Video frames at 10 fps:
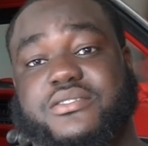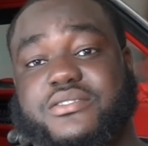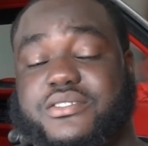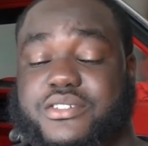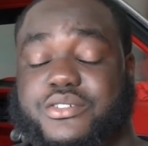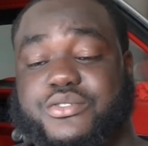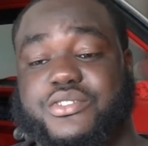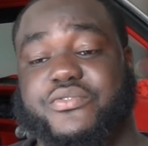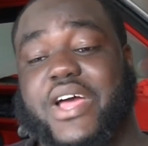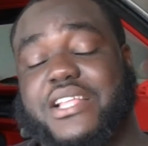to use your
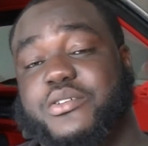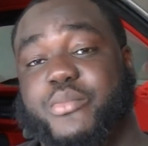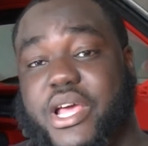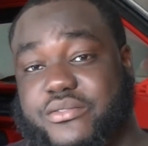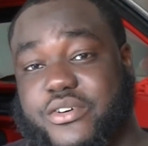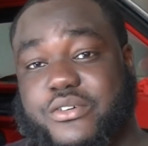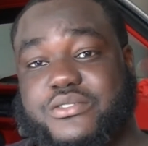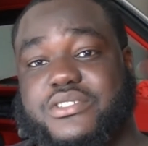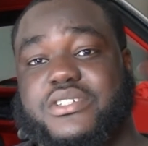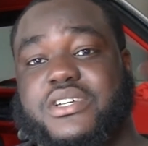factory
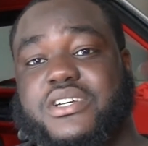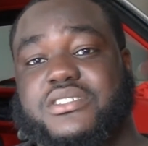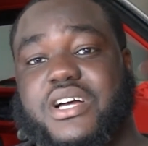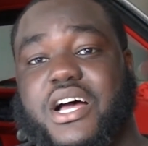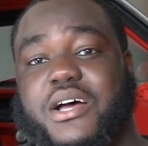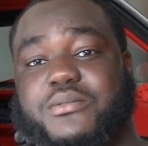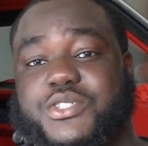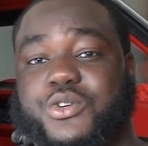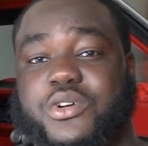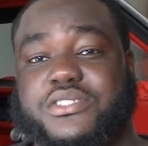manifolds. The
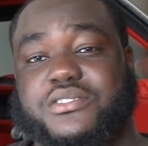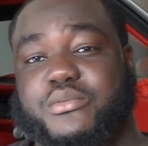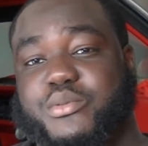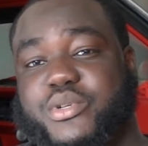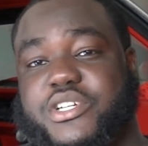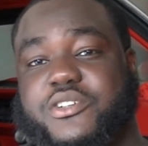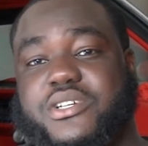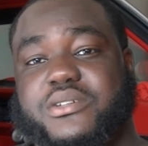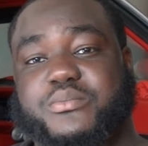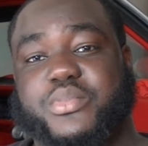shorties normally
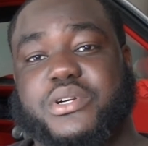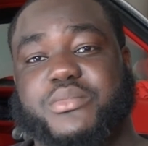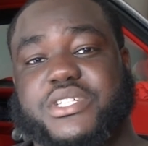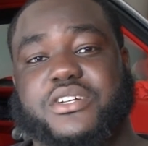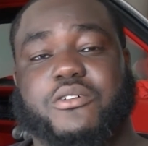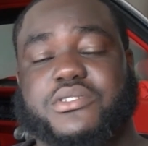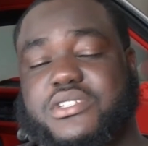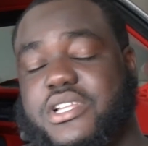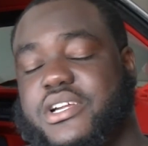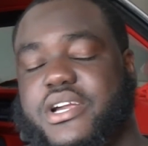pretty much always
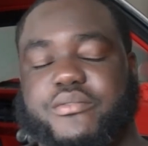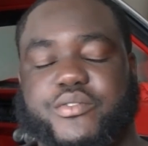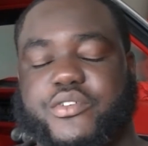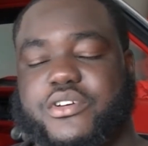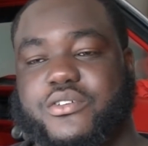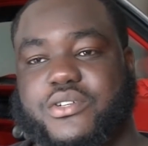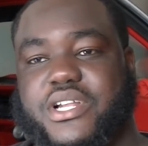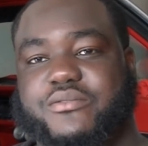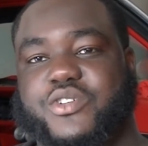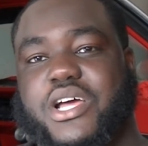clear every vehicle that
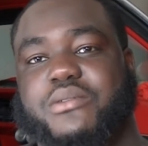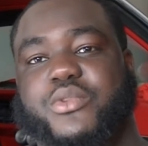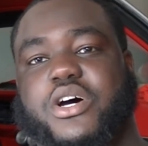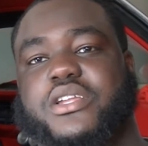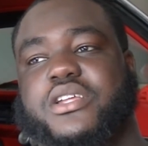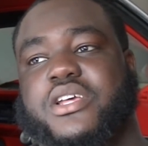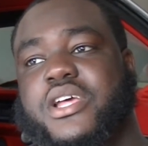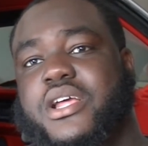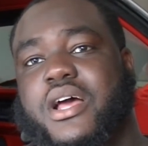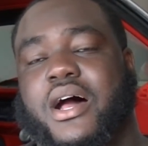I've tried them on.
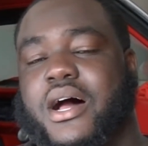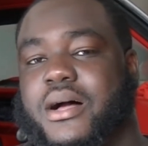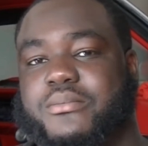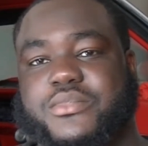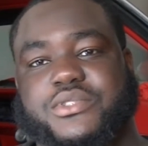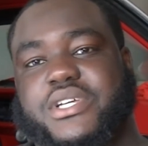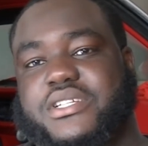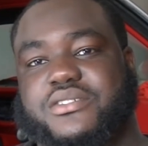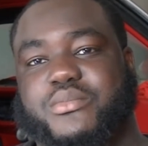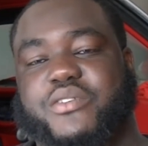Take it
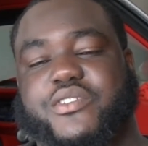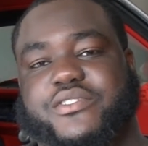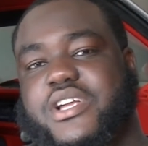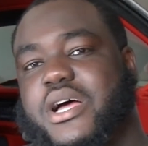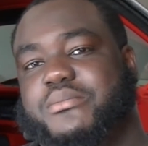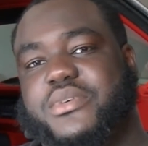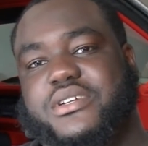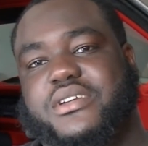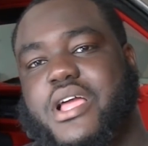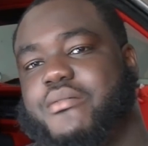to a muffler shop,
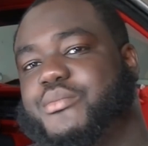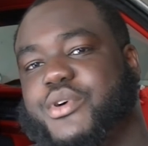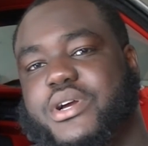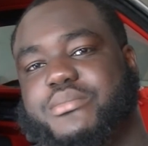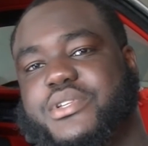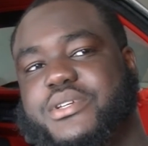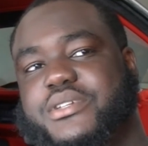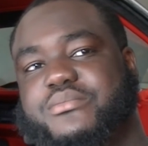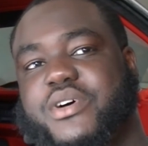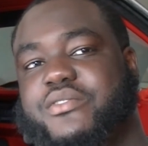have them hook up the
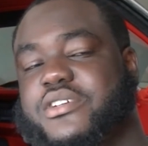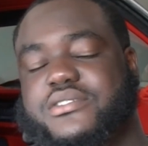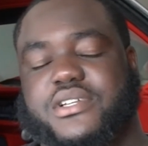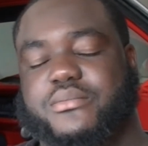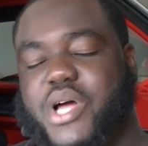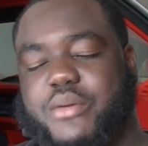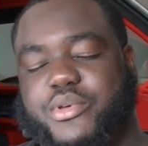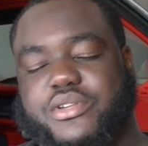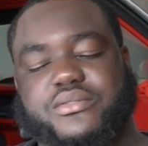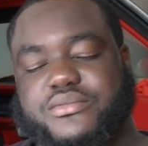mufflers. They'll pipe
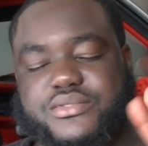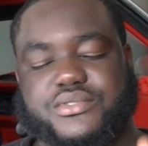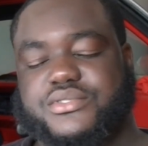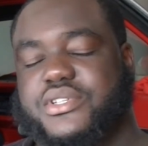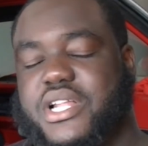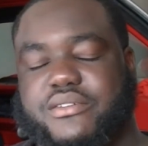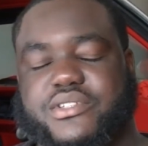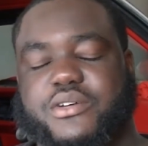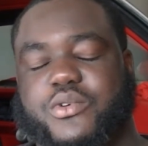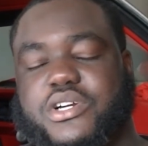it so that
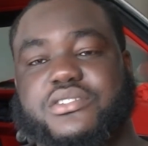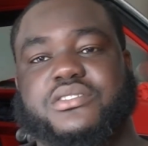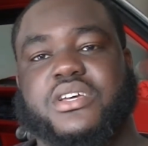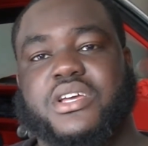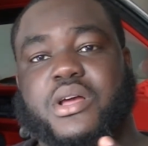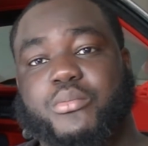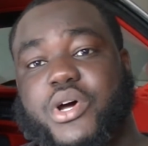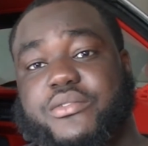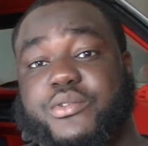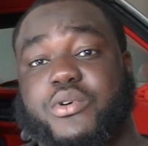everything works. But
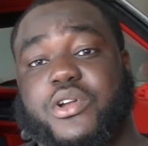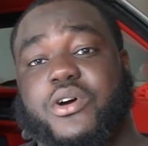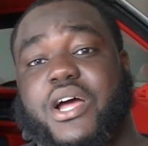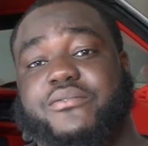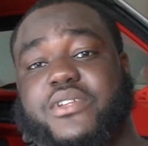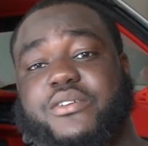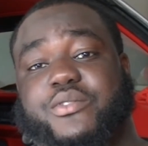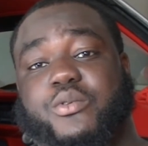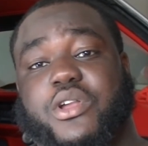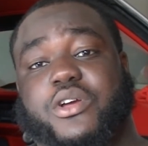if you want
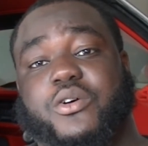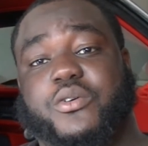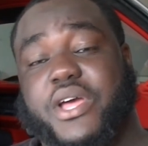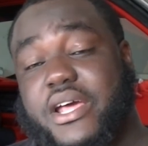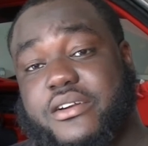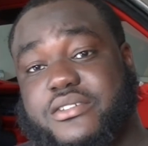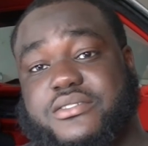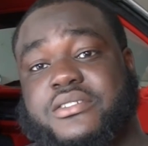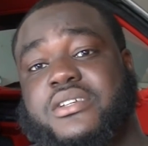to go headers,